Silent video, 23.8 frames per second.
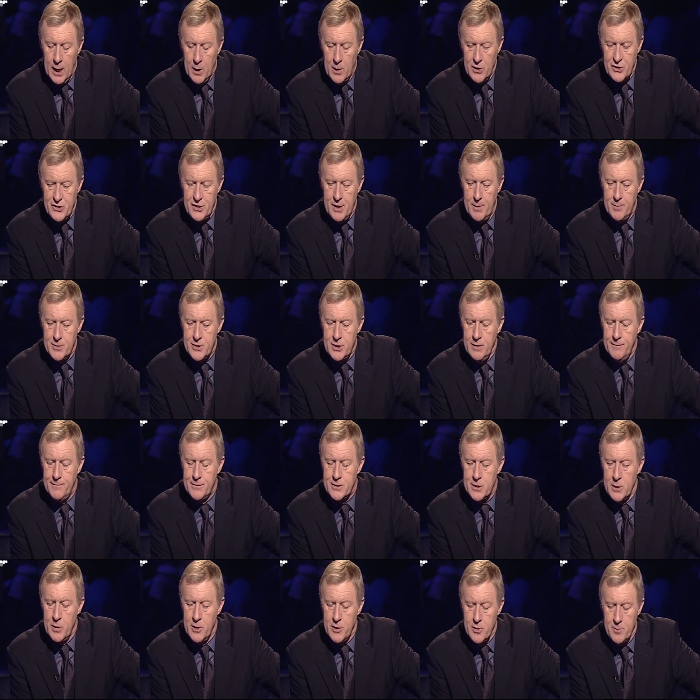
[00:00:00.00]
Question number 2 for
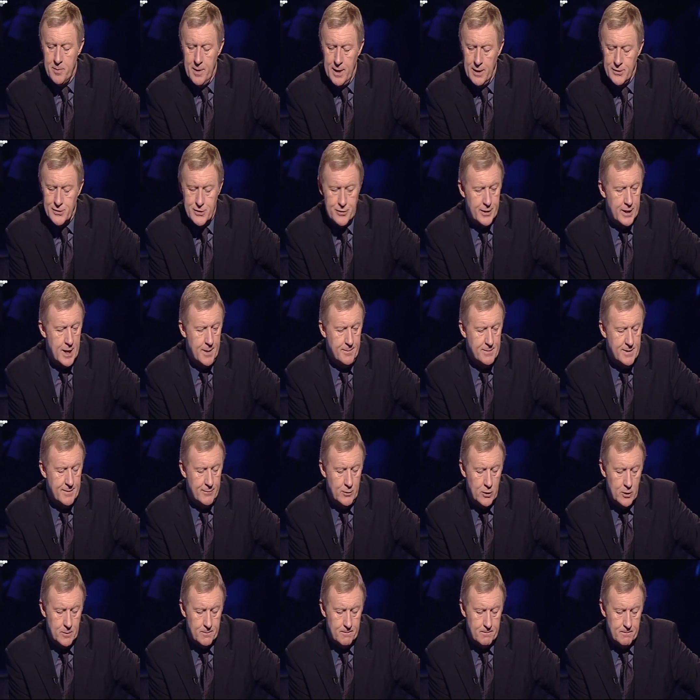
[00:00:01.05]
£200. Here it comes. Have a
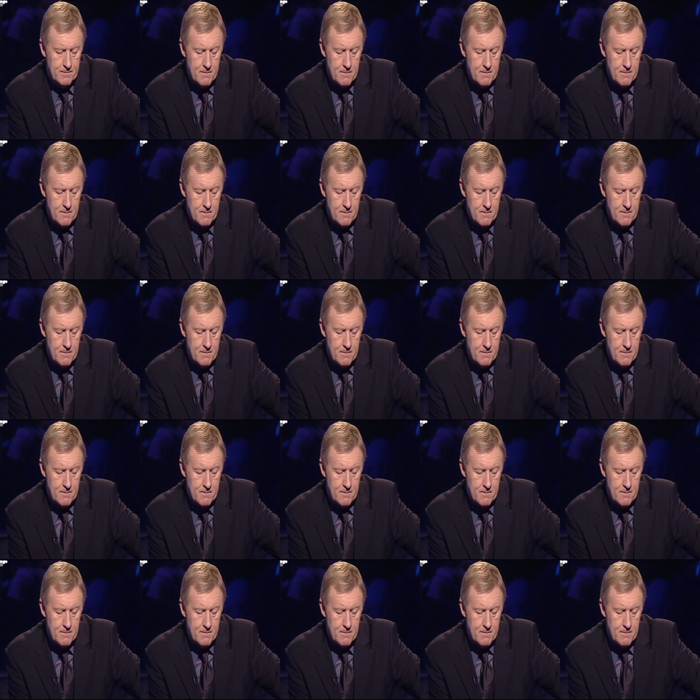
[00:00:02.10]
look.